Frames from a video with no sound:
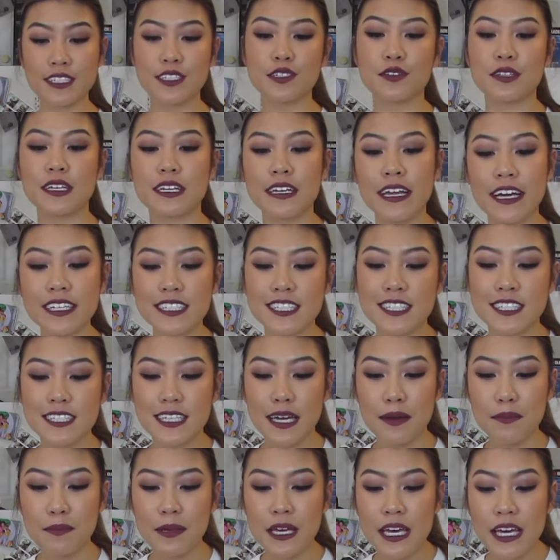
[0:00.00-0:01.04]
so the next
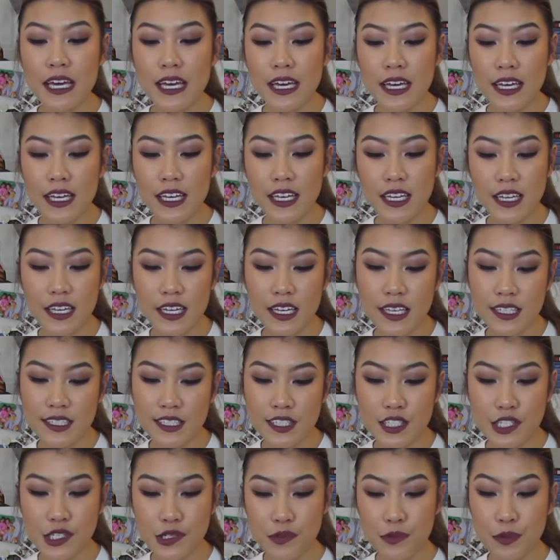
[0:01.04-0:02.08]
step
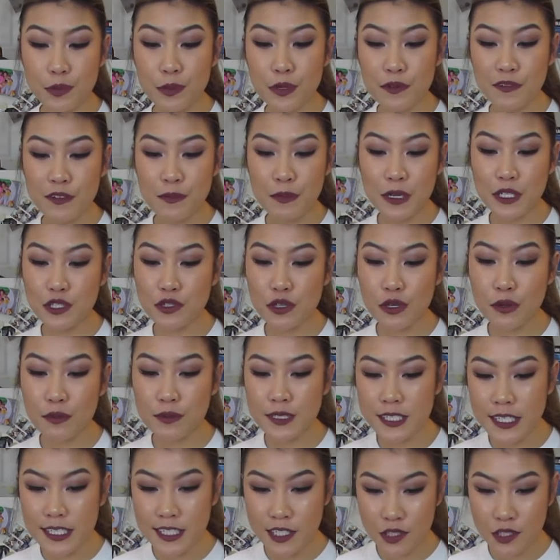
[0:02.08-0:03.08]
is to remove the mushrooms,